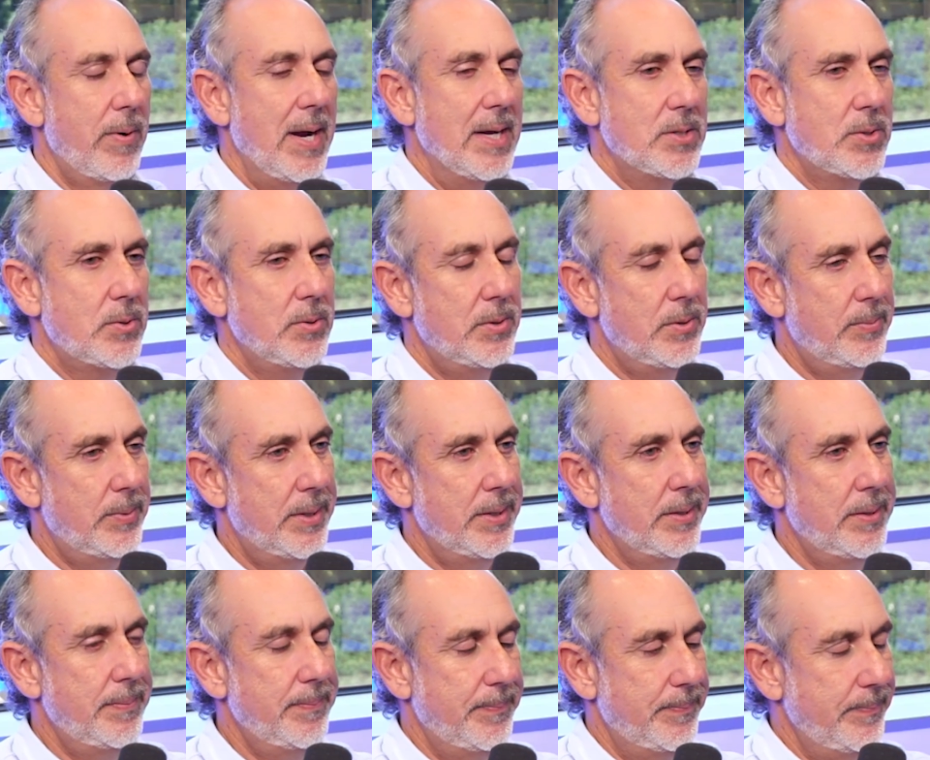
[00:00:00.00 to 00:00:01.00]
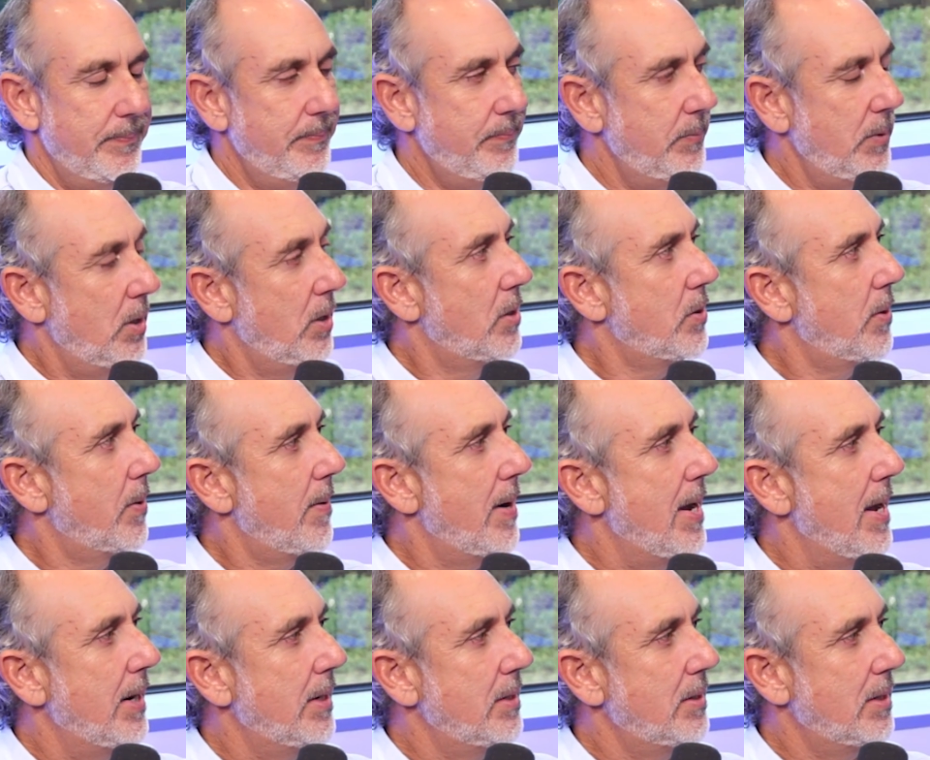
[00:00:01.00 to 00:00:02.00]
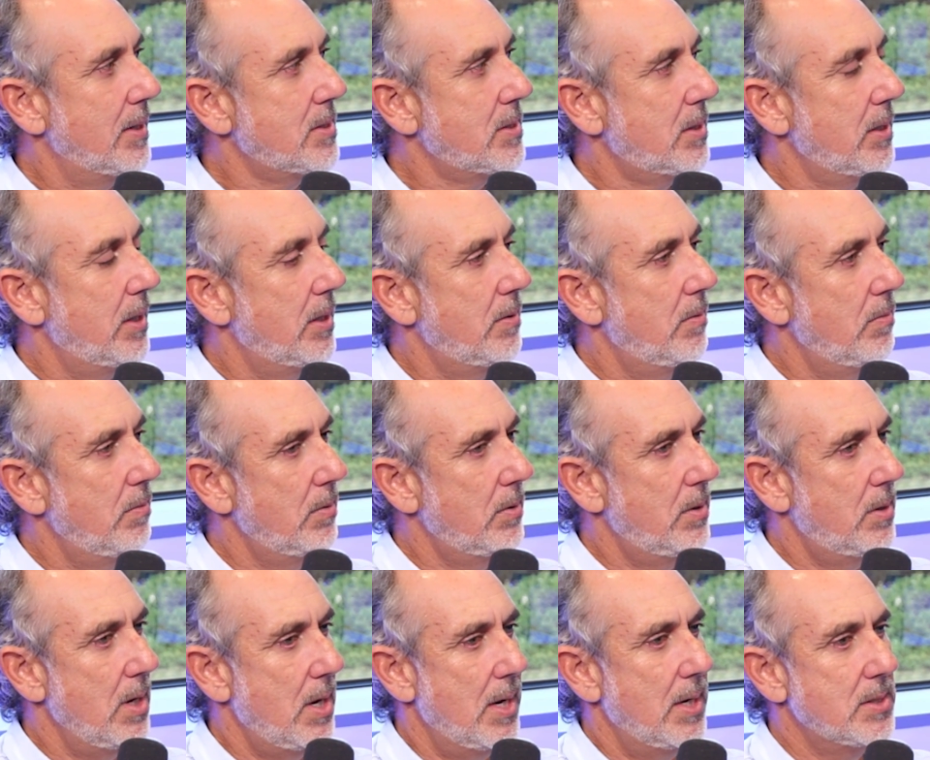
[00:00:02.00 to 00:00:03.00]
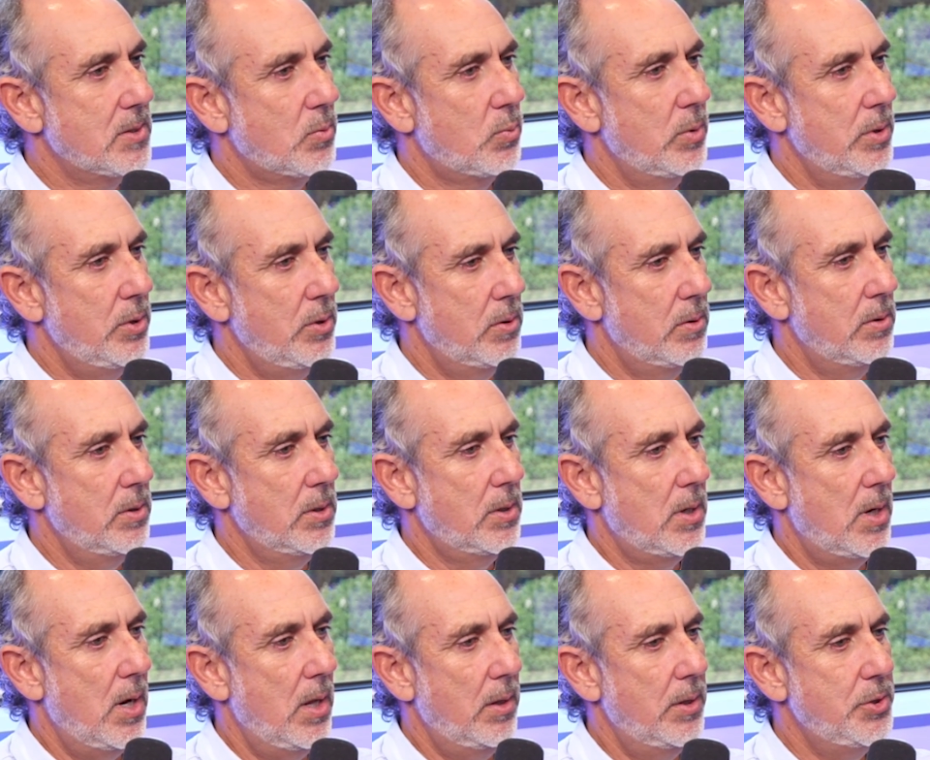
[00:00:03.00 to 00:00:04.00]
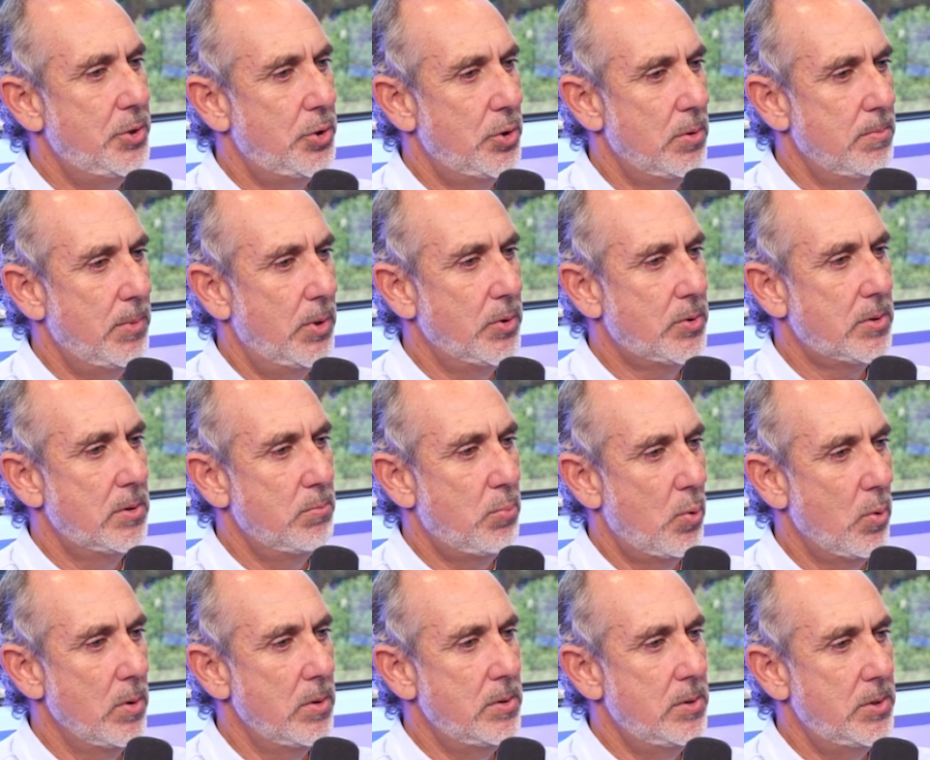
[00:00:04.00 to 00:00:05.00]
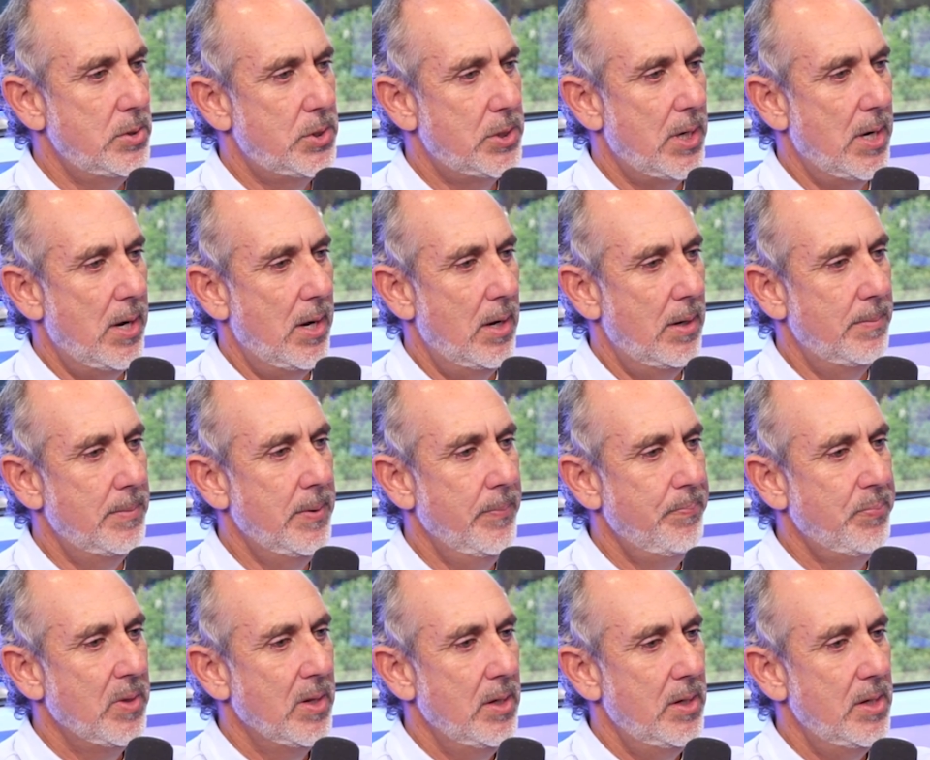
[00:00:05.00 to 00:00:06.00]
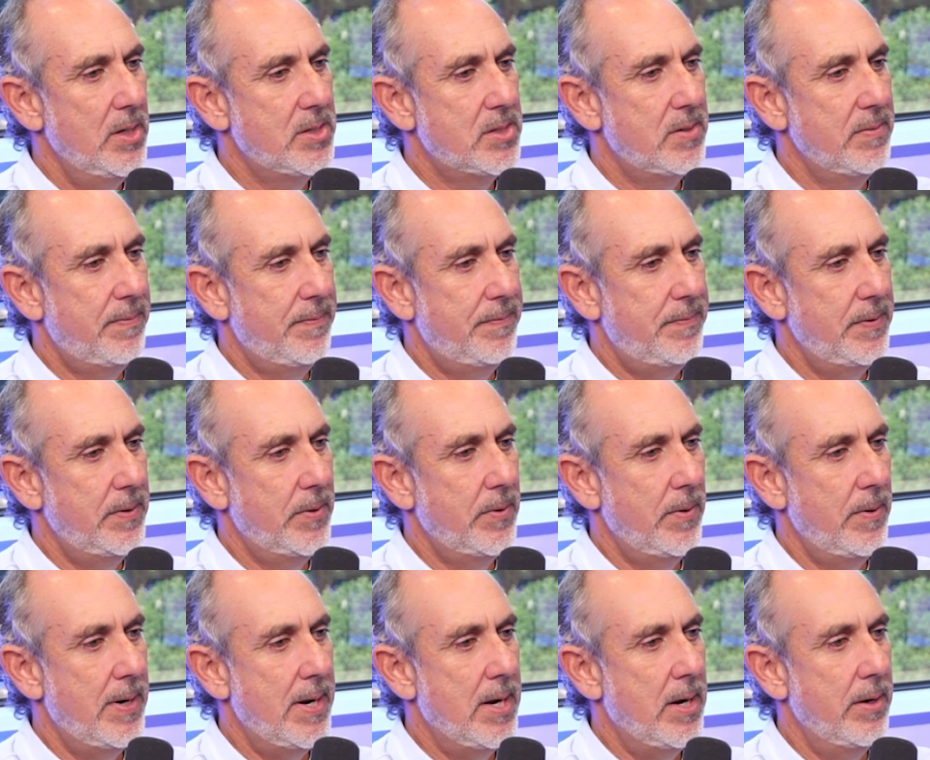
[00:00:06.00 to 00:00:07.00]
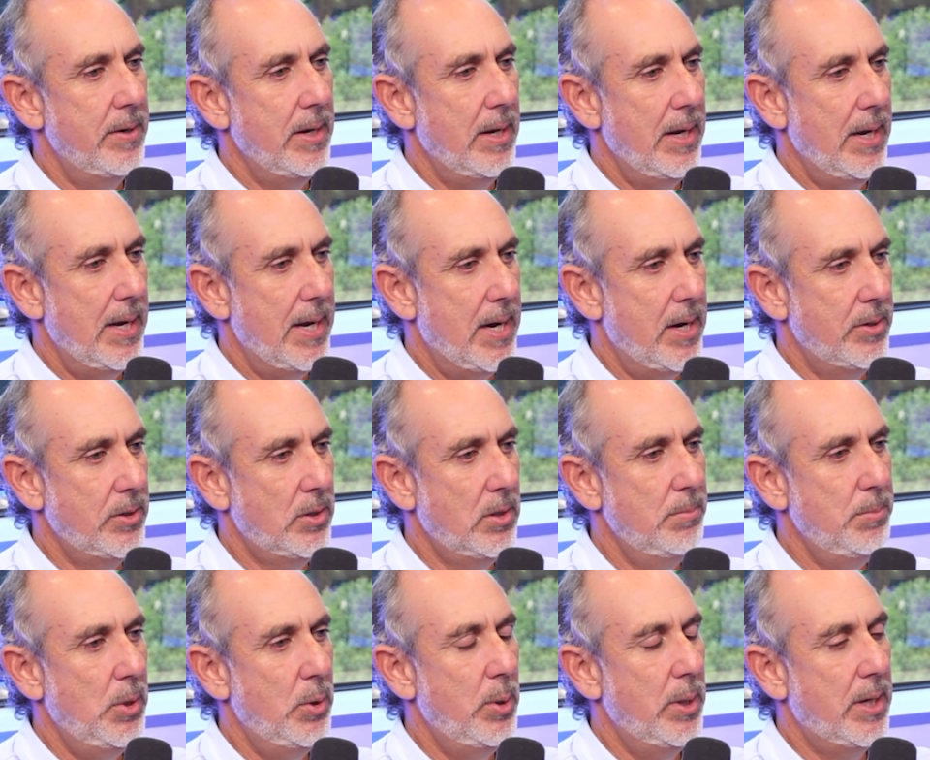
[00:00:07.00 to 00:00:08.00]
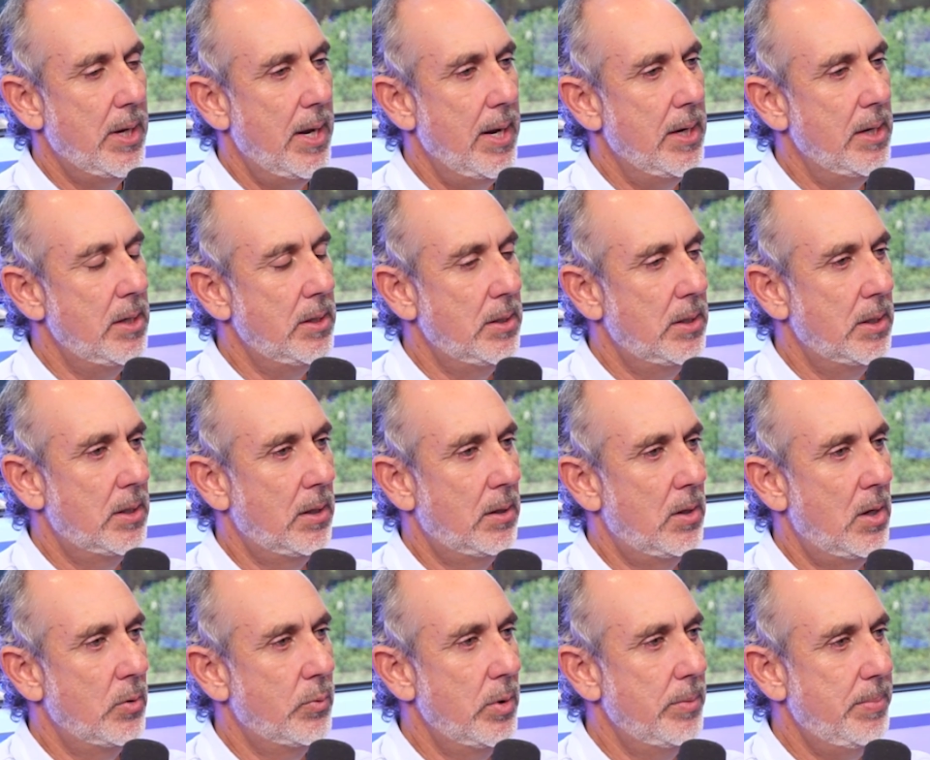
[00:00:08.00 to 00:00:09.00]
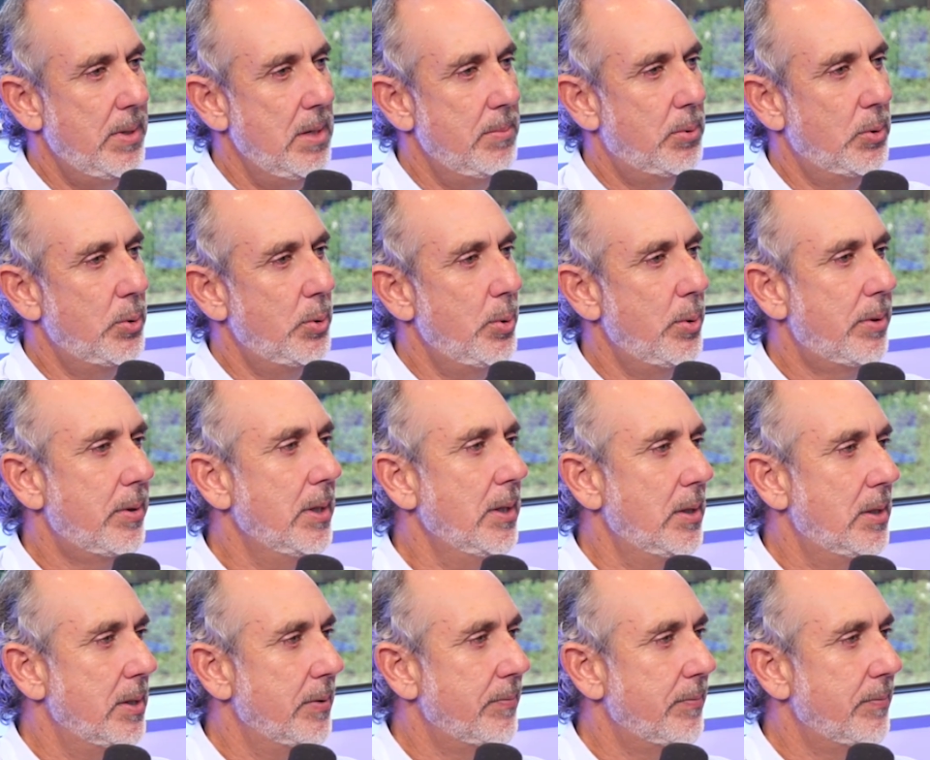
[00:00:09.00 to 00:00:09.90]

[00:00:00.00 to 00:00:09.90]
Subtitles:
grad school, one in undergrad, and I said, "Guys, when you're in college, your most important job is to figure out how to communicate and get along with people who think